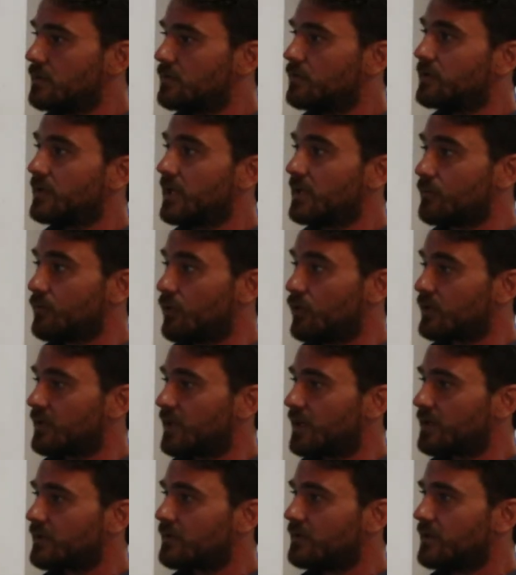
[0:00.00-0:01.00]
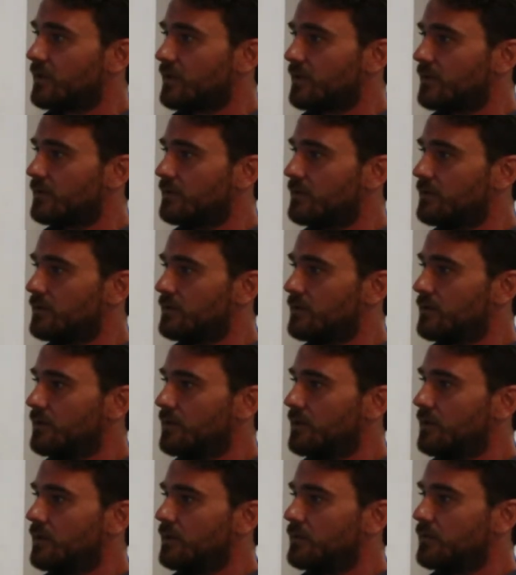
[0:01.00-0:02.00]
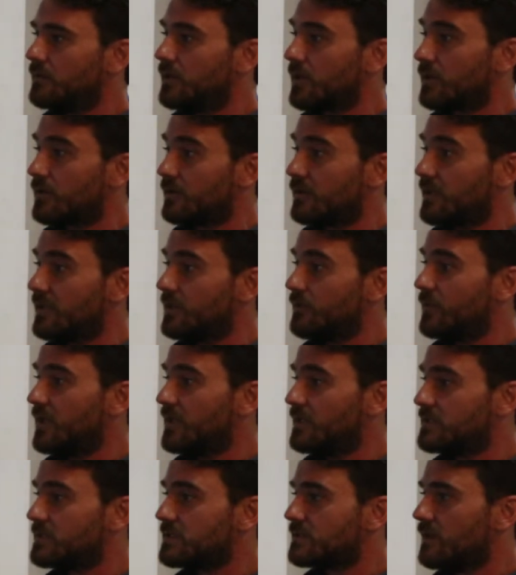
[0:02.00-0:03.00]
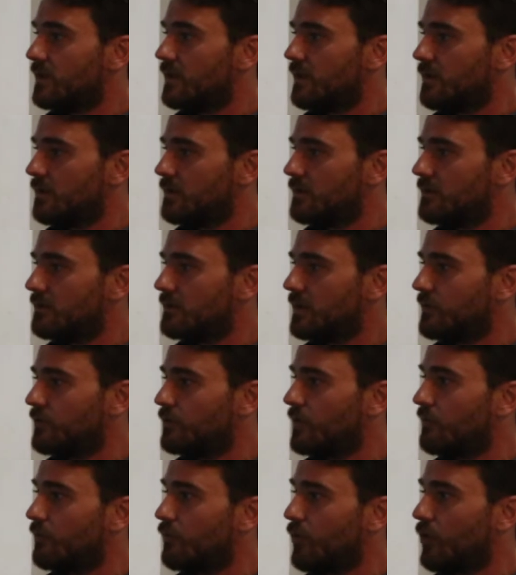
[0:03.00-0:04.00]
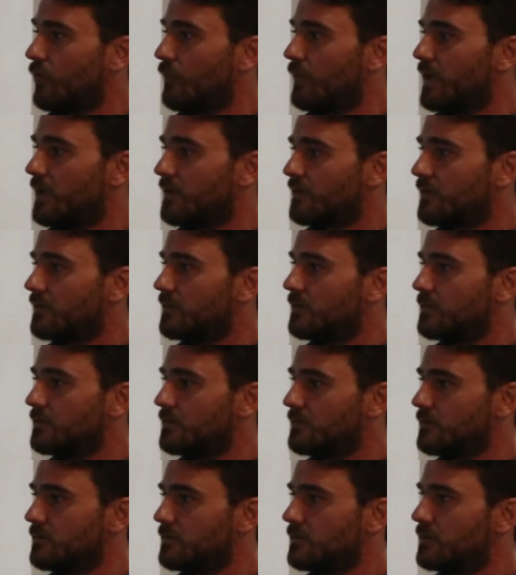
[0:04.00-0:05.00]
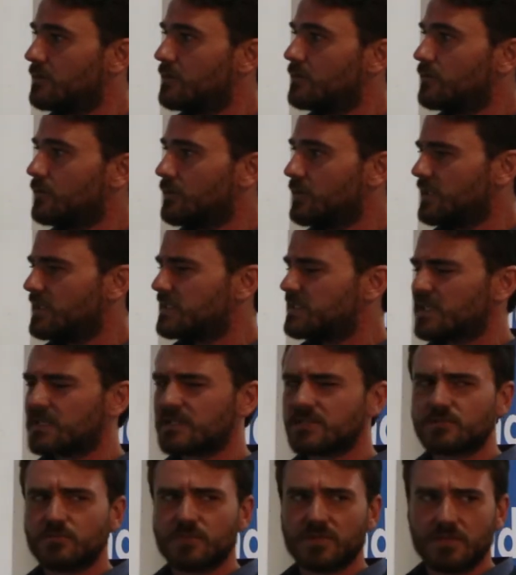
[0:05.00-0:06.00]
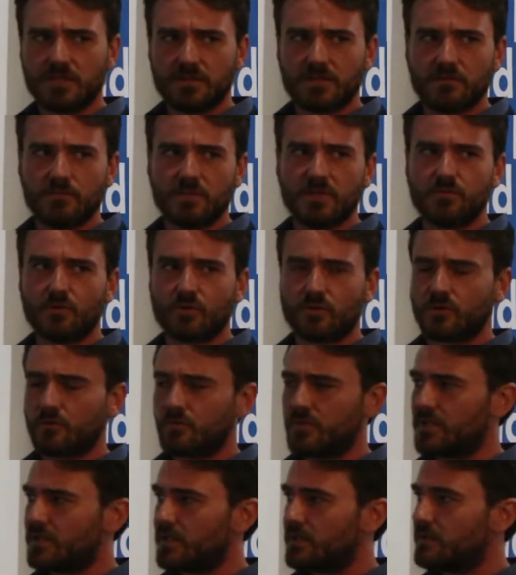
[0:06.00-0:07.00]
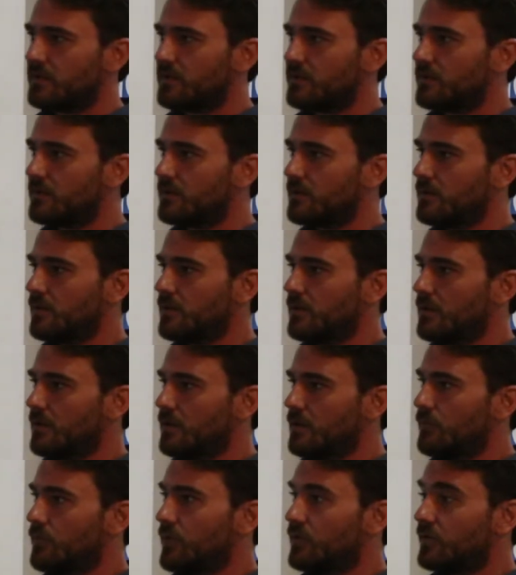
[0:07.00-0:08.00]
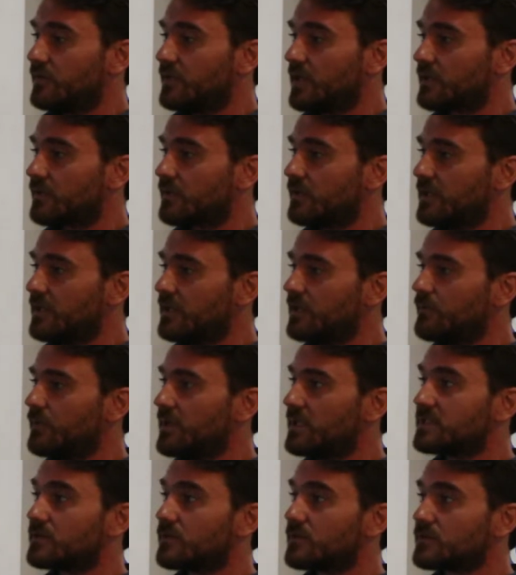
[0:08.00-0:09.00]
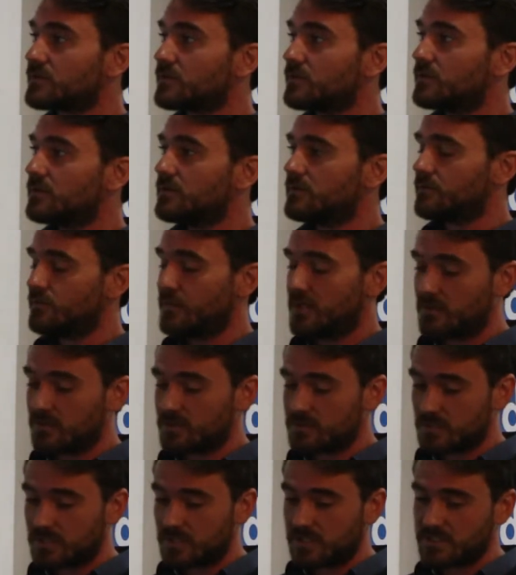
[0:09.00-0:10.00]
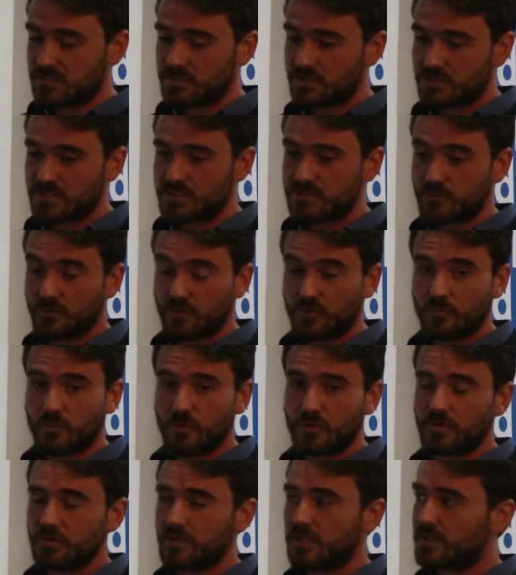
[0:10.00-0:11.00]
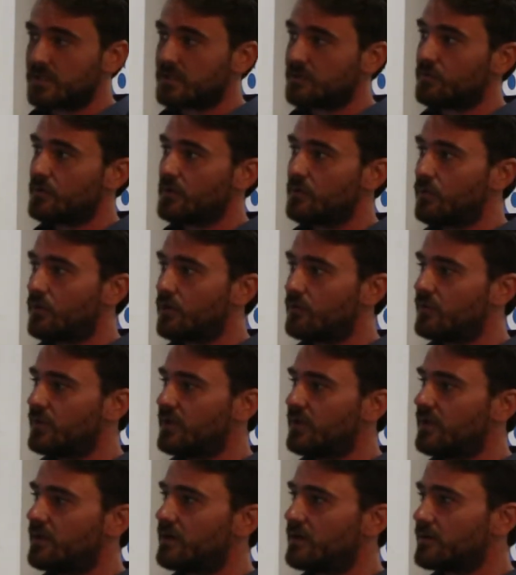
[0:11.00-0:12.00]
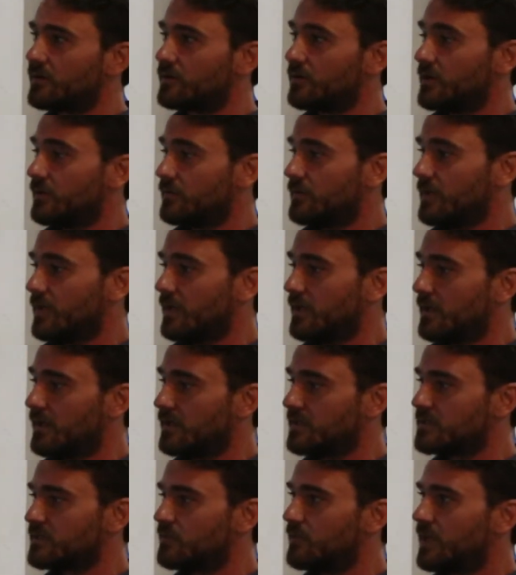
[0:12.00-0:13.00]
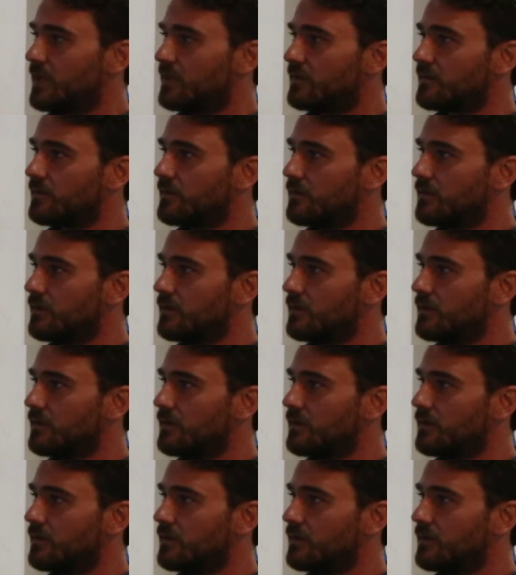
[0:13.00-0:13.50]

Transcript: you'll get more darkening. The darkening means that you have more melt. So it starts to be a little bit more complicated. But the darkening means also, because the glacier is warmer, that it will warm the air, so it will enhance the melt.